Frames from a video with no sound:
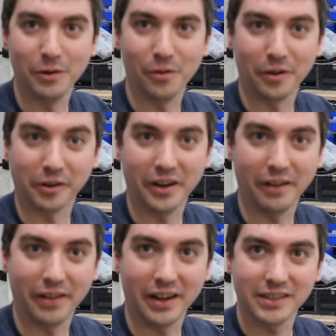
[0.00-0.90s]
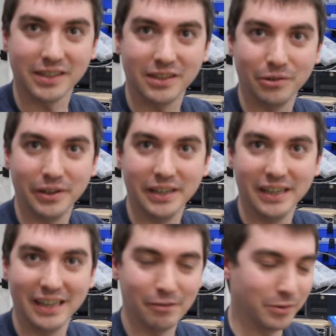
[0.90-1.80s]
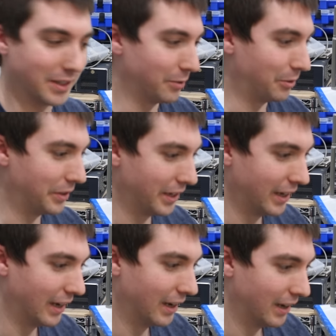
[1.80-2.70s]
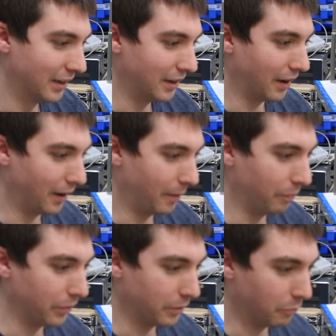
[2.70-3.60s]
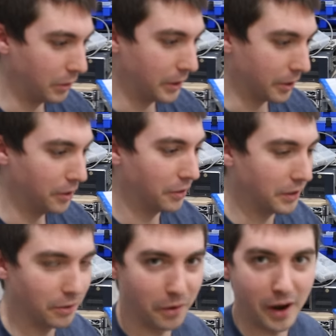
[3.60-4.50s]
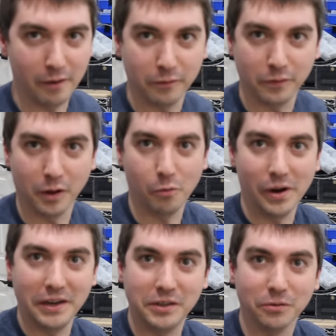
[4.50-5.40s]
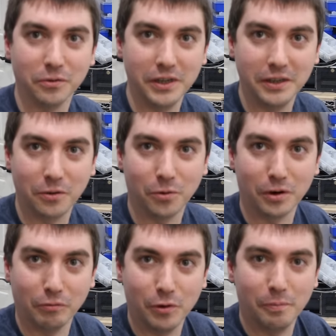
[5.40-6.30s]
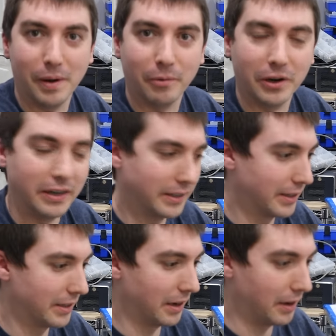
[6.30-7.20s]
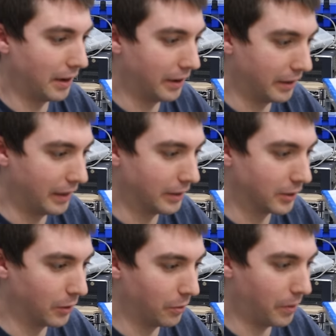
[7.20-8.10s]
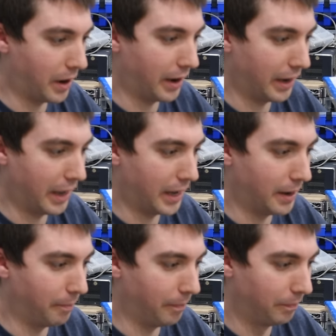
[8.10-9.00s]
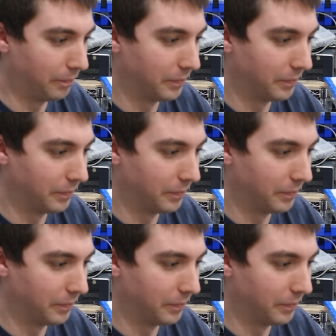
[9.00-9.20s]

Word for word: no longer have access sold. to it, it was sold. Um, we currently don't have a way to read core rope memories, uh, and so I am